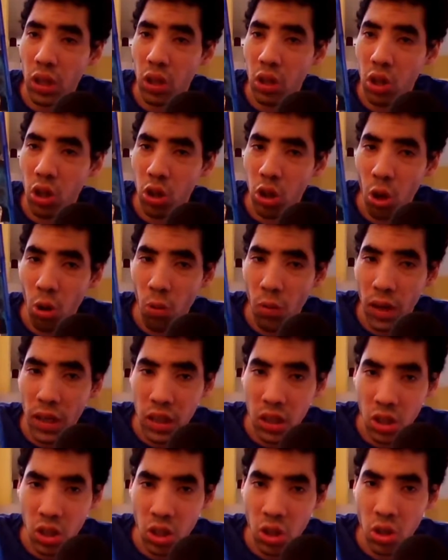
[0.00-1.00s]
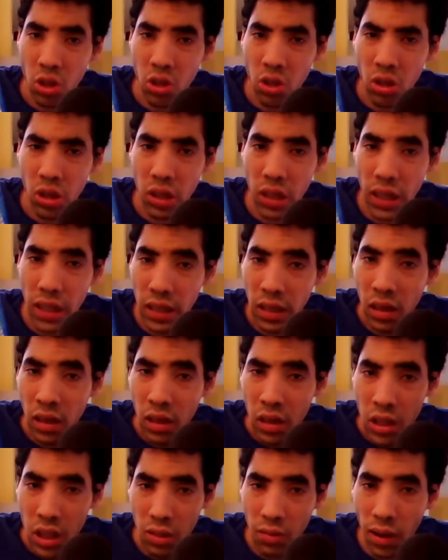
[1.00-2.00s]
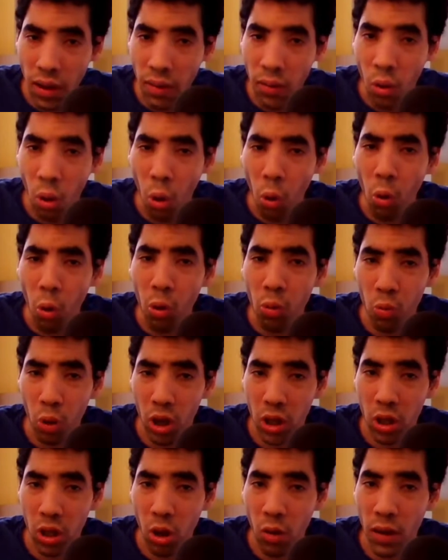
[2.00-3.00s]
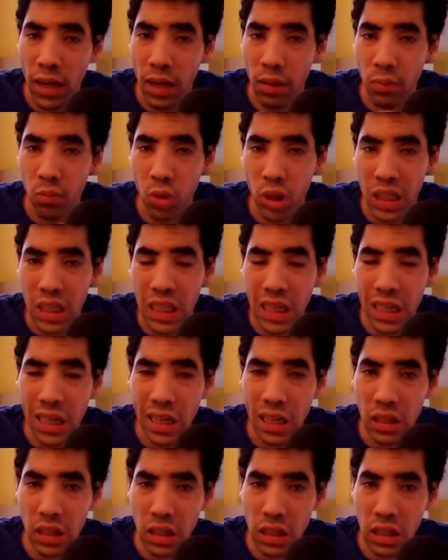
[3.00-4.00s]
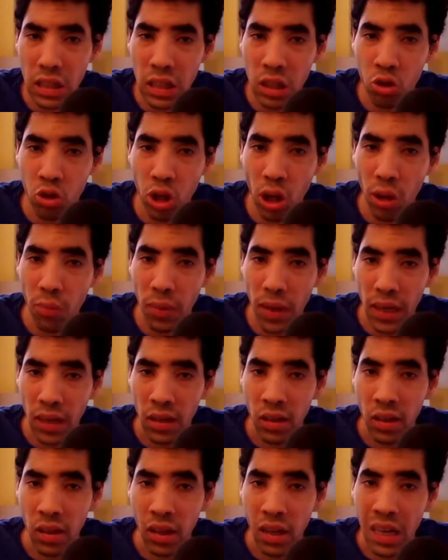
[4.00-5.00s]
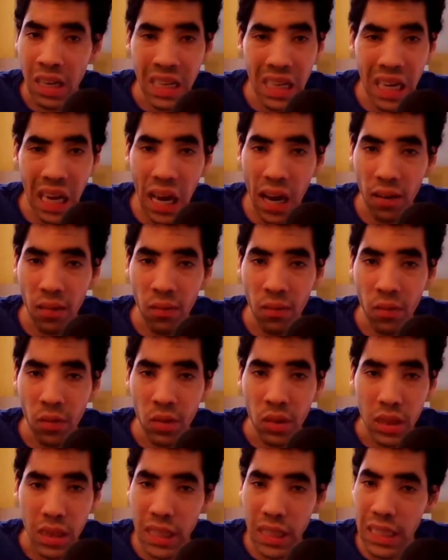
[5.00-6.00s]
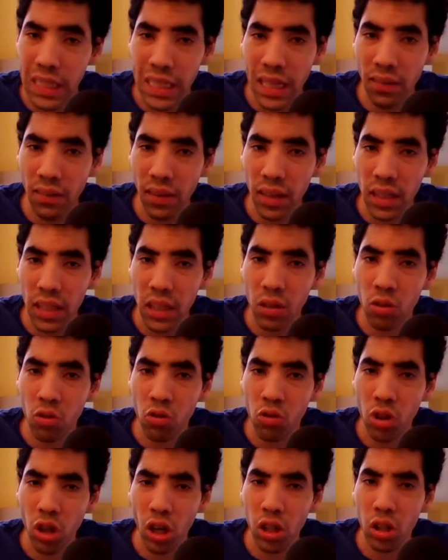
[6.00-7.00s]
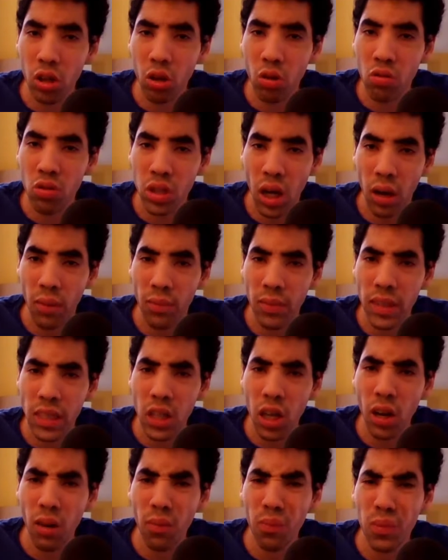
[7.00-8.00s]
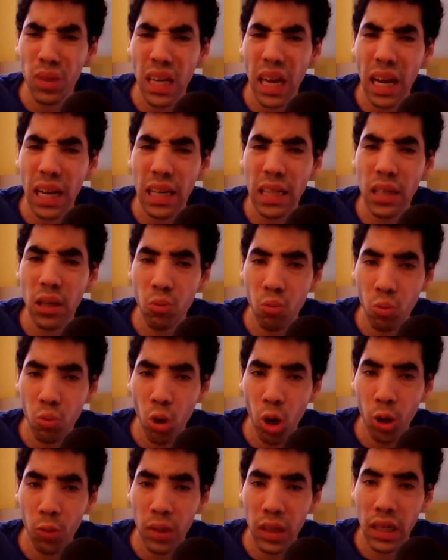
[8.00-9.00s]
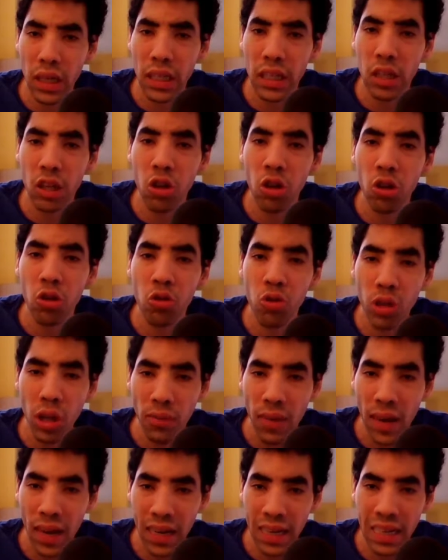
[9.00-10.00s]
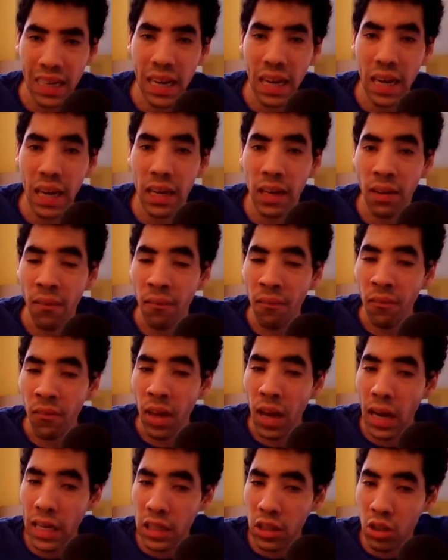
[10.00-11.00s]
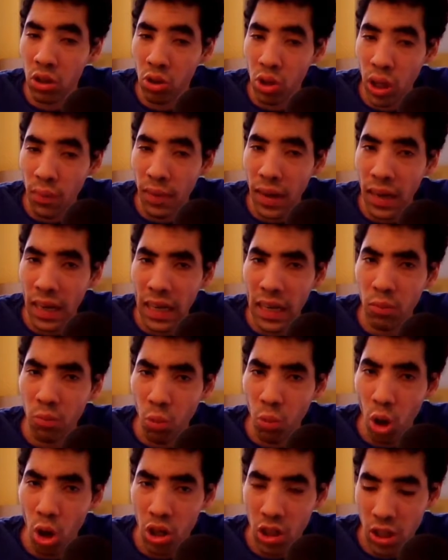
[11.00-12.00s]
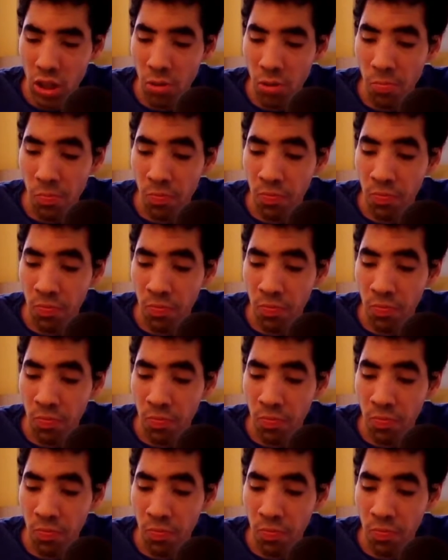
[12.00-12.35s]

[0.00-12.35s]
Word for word: as good, though, right? The survival horror works, though, right? And but this game is creepy. Yeah, this game actually does those zombie stuff, but actually works because it's a good remake. And as a remake, it works.